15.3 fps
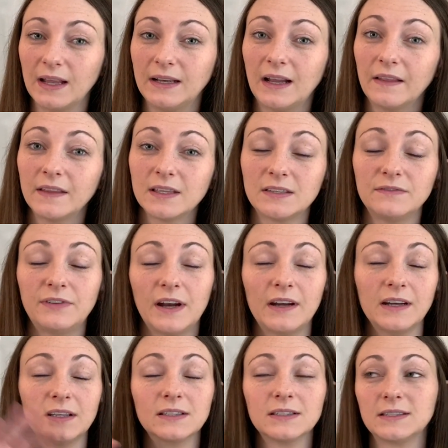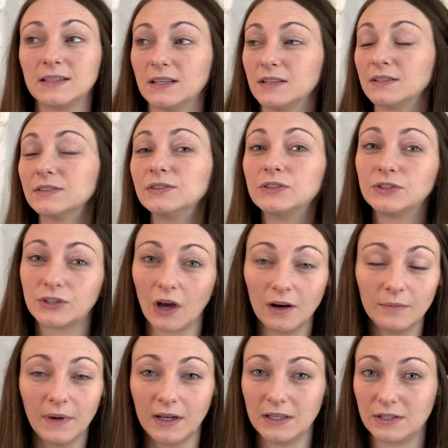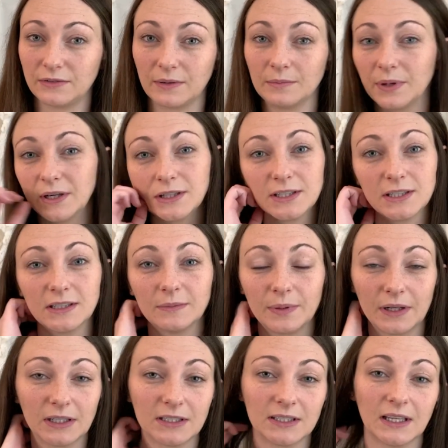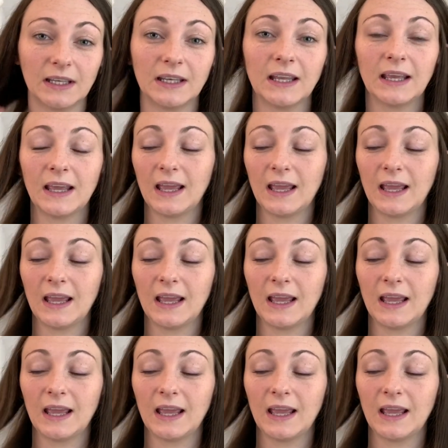Now this varies so much from person to person.